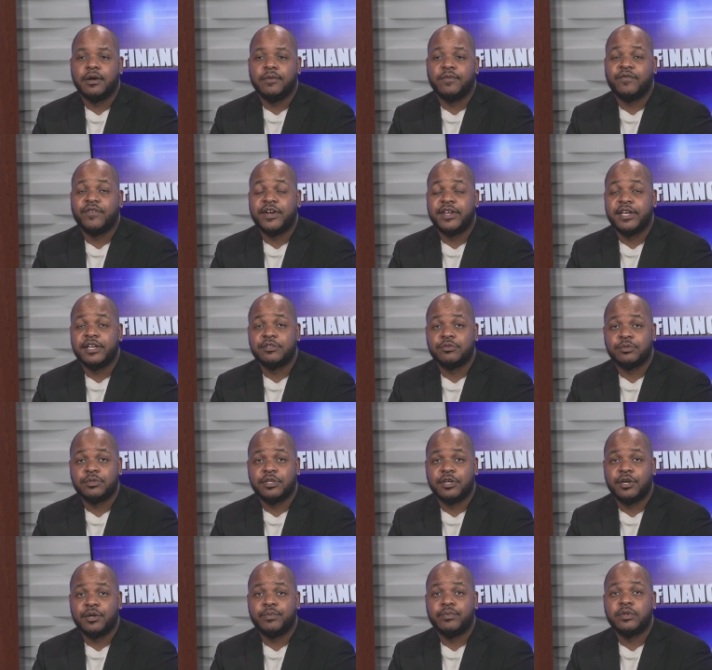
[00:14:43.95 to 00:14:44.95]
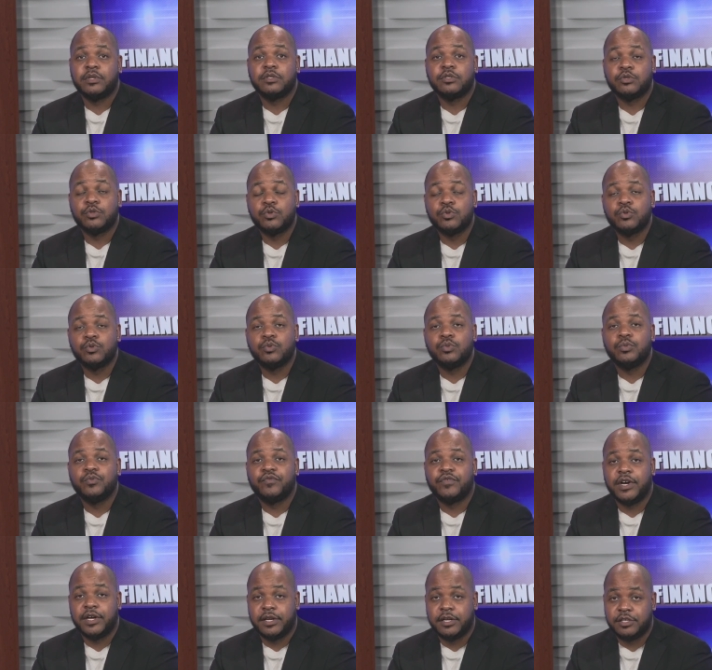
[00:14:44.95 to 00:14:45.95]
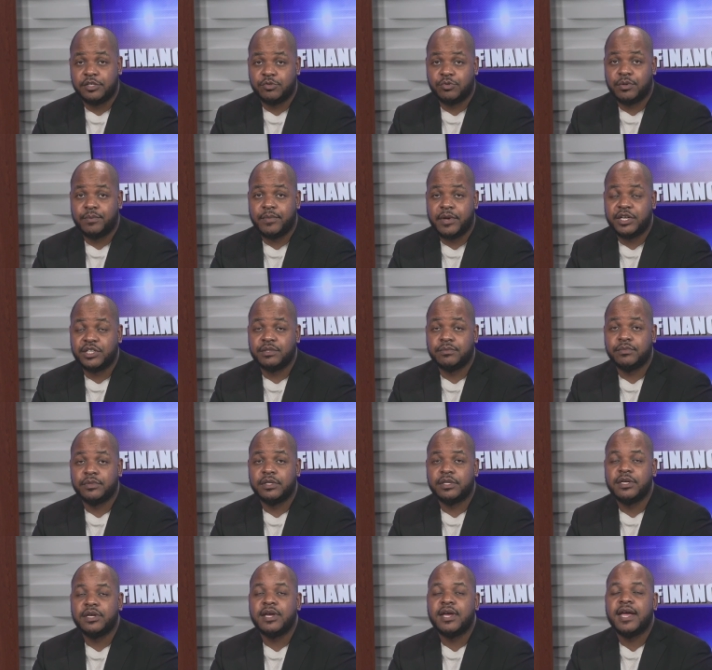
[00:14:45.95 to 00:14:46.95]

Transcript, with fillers: financial therapy to financial enmeshment